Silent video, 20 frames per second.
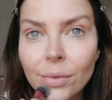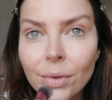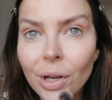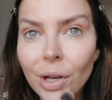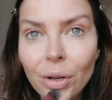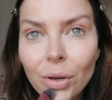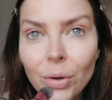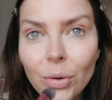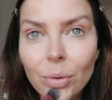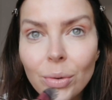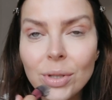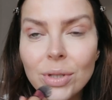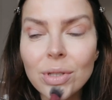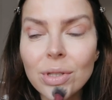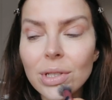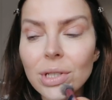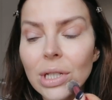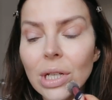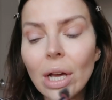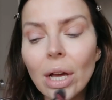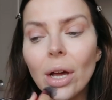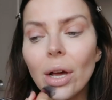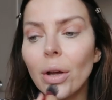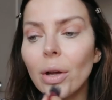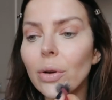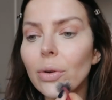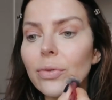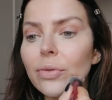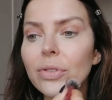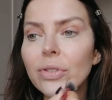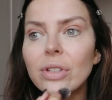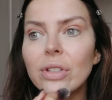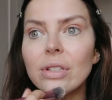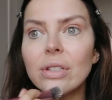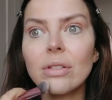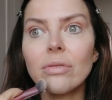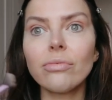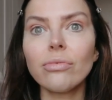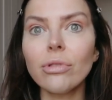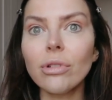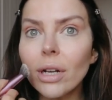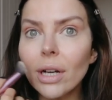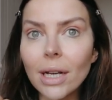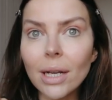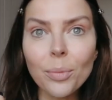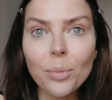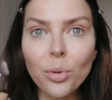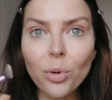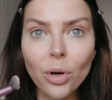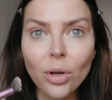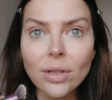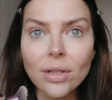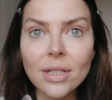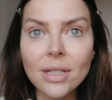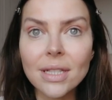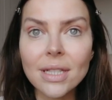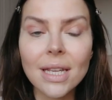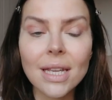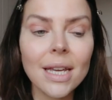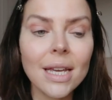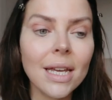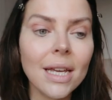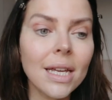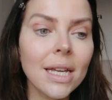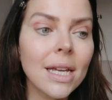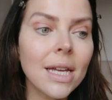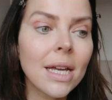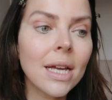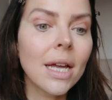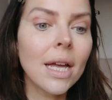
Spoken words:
I always used to go for just really bronzy,